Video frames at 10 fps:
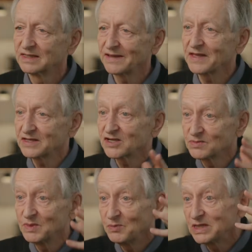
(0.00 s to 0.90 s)
Now, that
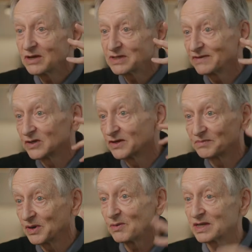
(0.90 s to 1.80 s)
doesn't mean we don't have a lot of
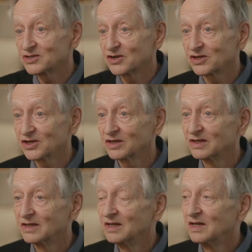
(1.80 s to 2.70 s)
pre-wired structure,
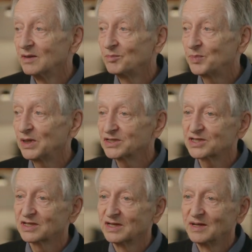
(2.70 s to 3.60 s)

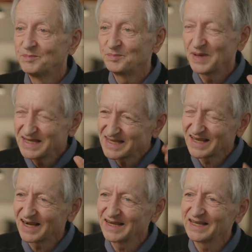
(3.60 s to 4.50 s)
but
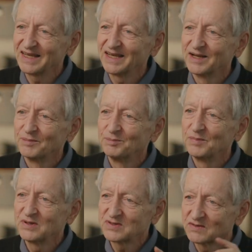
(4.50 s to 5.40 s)
basically,
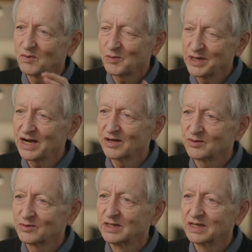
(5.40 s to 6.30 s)
most of what we
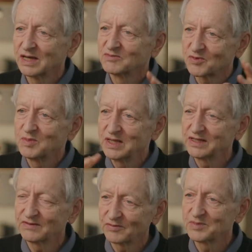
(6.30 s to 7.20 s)
know comes from
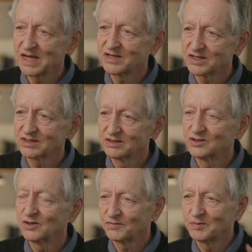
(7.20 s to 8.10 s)
learning from data,
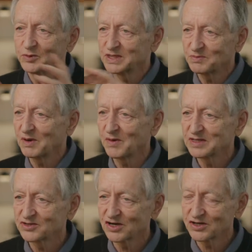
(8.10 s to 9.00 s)
not from all this
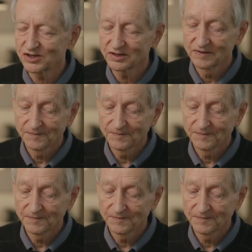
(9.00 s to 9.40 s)
pre-wired structure.